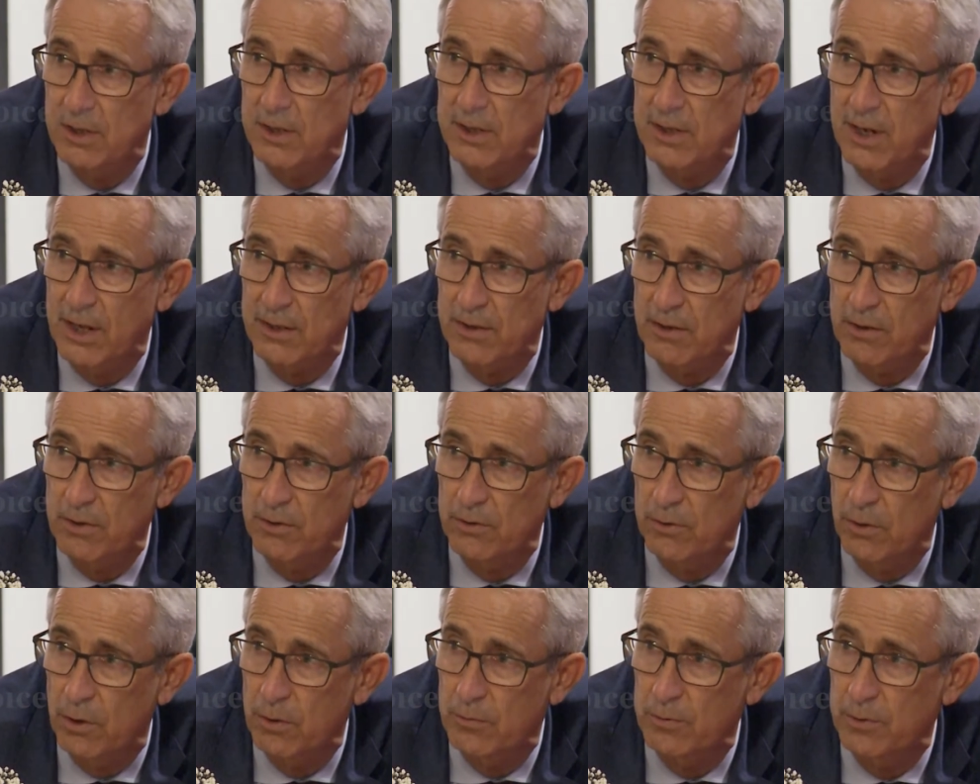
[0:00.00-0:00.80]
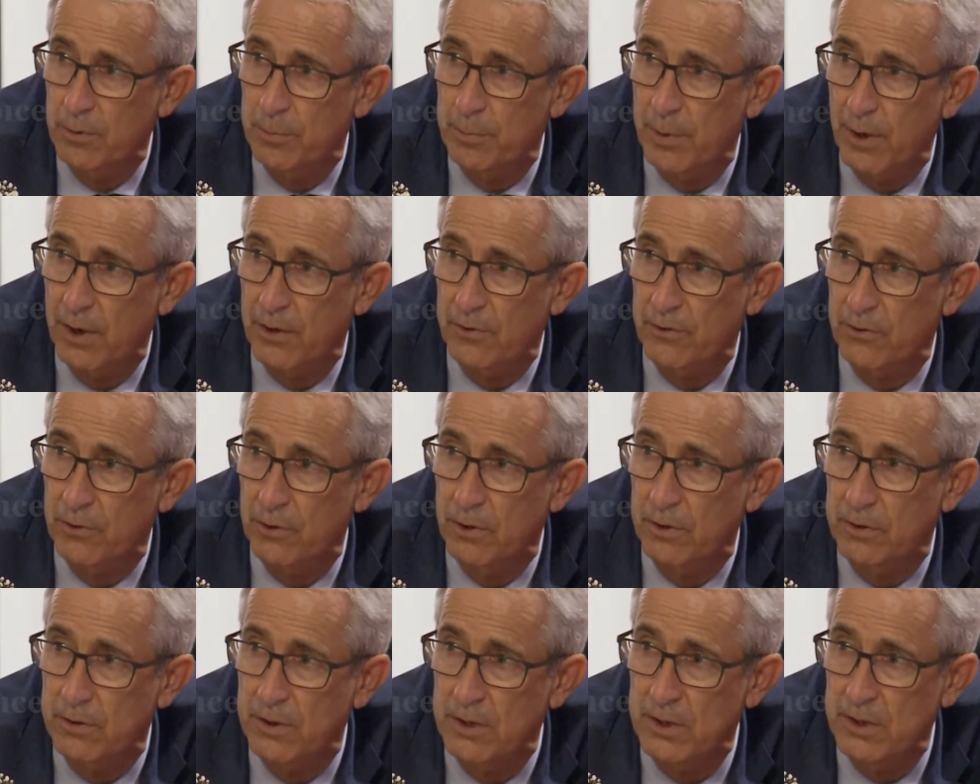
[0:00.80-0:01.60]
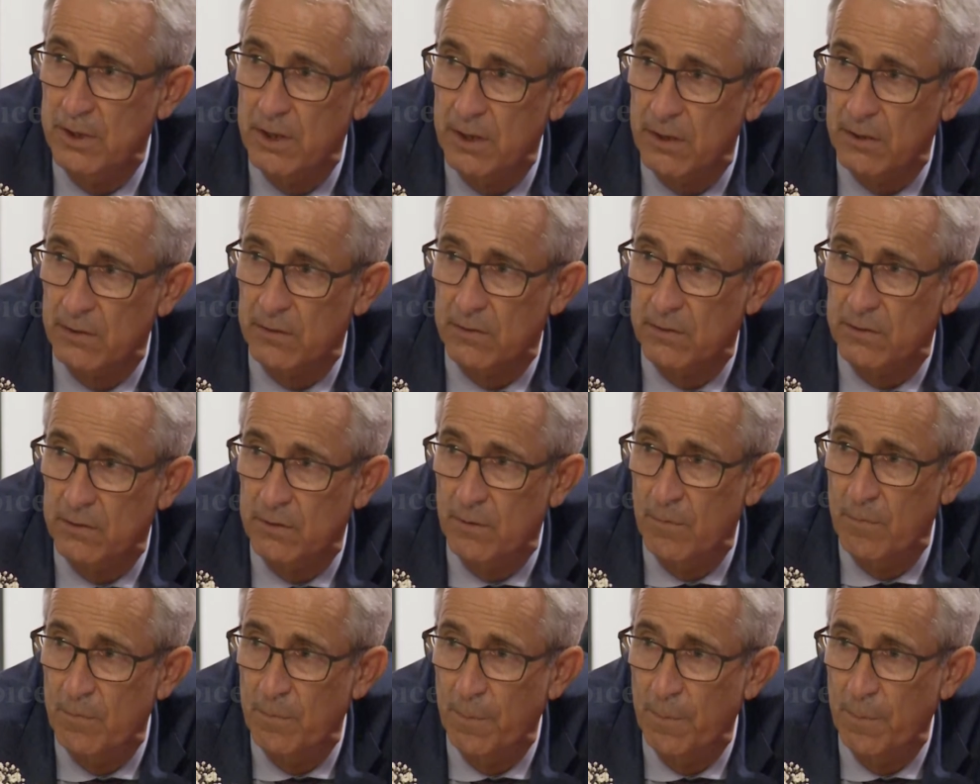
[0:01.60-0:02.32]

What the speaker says: Netherlands, over the past 30 years.